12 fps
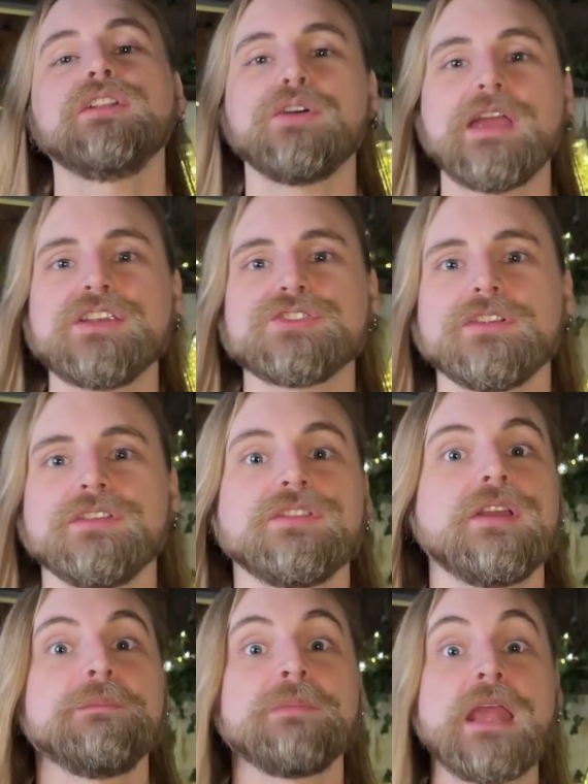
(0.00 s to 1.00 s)
the
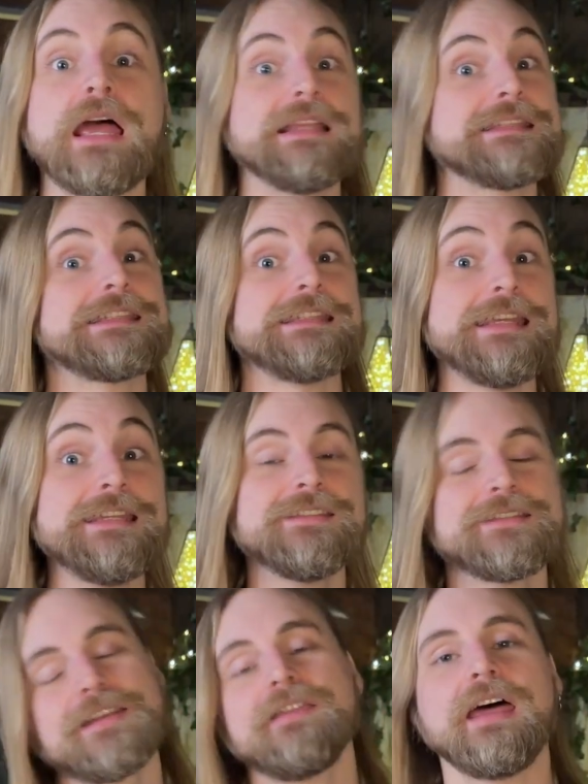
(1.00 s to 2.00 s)
locations.
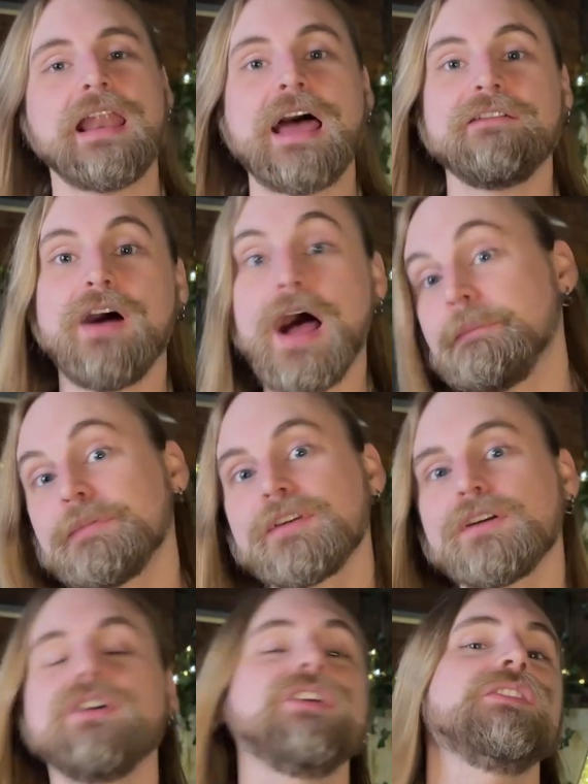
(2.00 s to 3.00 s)
Scenes that have
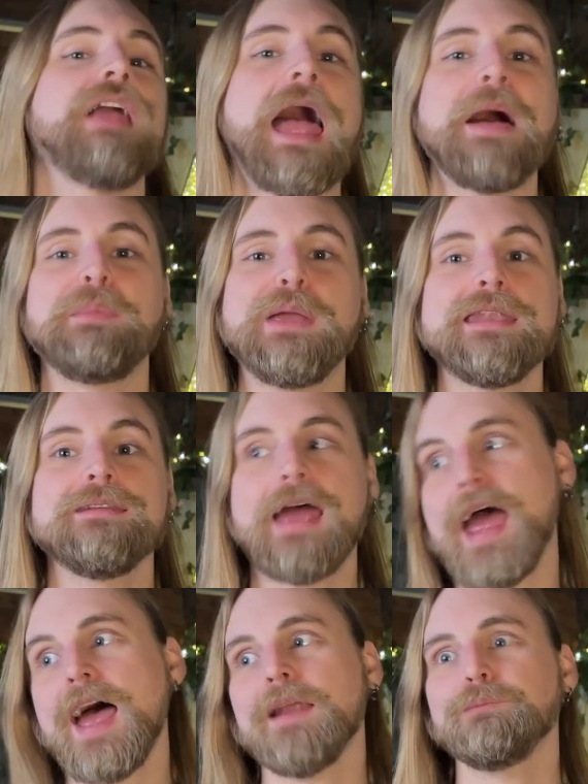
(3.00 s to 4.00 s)
obstacles happen
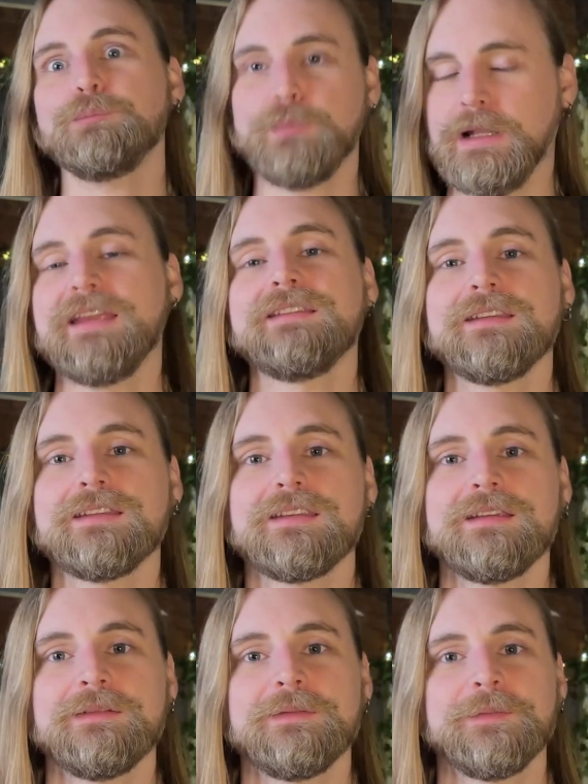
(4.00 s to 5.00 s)
at places.